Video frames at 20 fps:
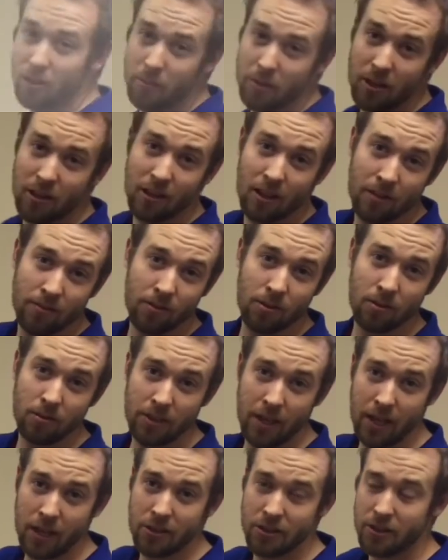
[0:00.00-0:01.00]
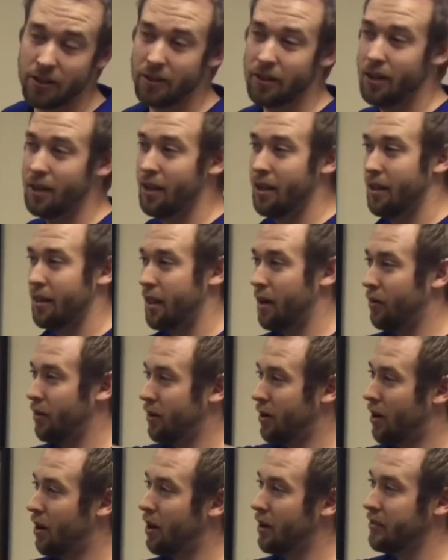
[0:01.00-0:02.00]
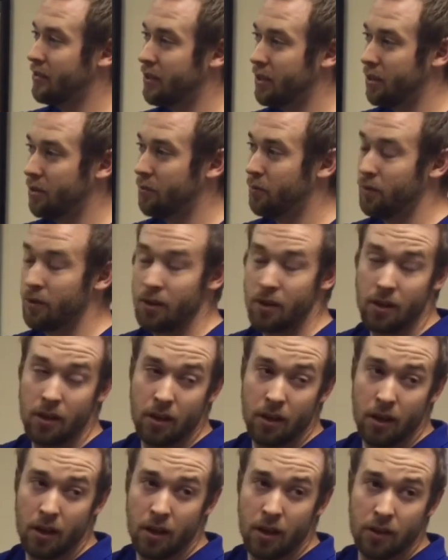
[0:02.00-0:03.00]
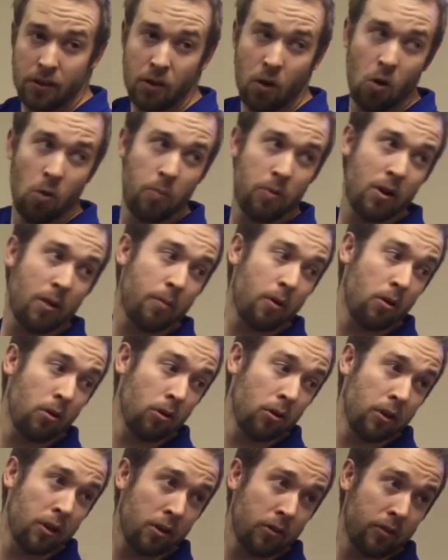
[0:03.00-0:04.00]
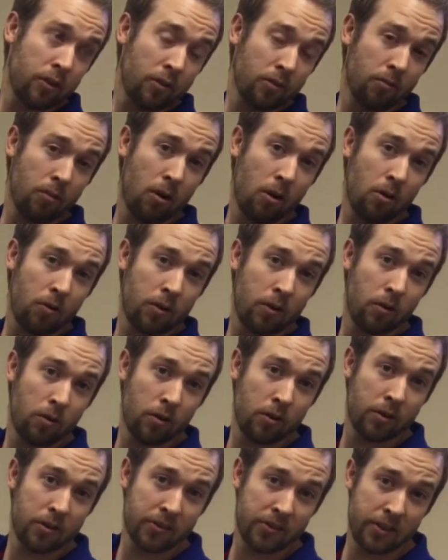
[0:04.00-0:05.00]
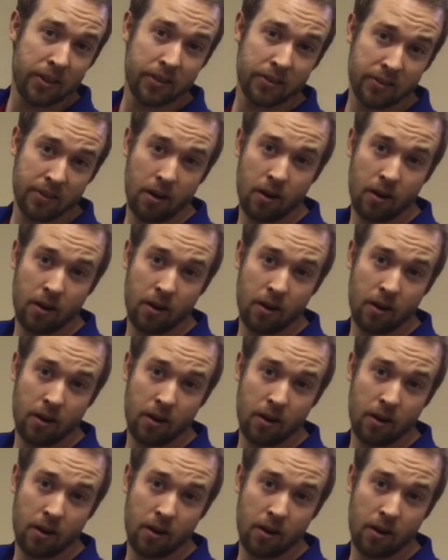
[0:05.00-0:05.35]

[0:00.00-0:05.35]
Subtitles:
limited left rotation, that would cause him to open up earlier in the throw in order to see his